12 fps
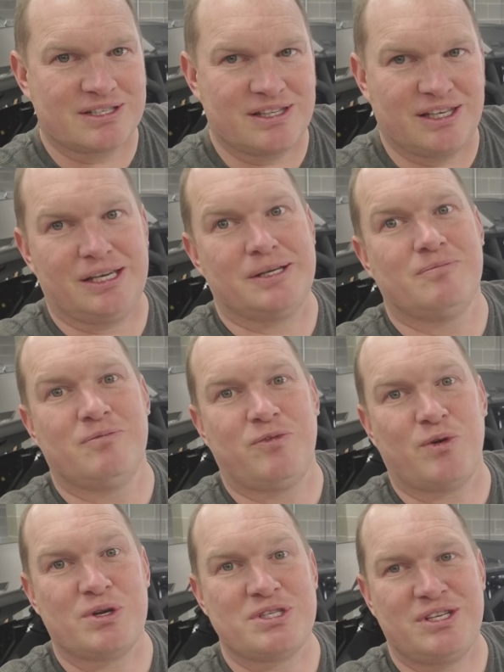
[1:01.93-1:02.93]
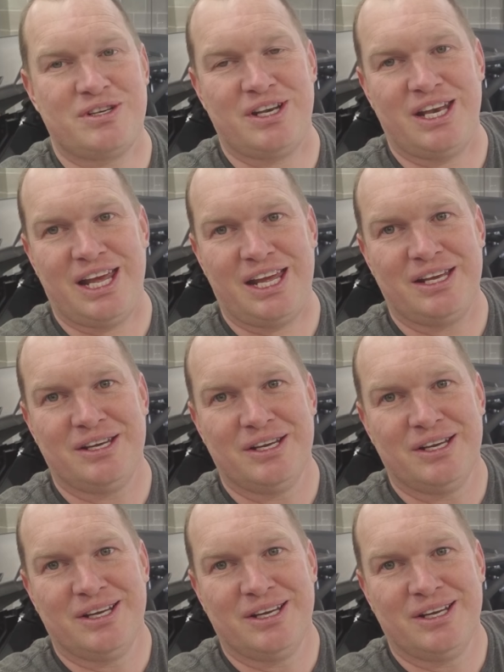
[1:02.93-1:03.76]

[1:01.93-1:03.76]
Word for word: the four seater today.